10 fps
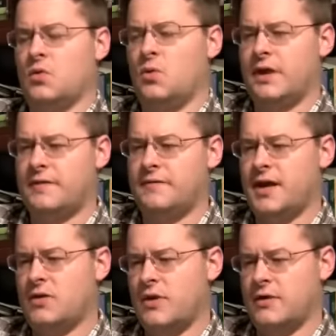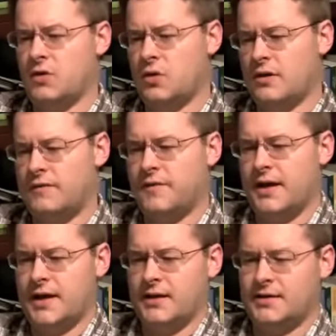What I find rather
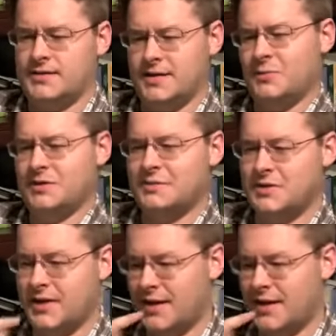horrifying is that Muslims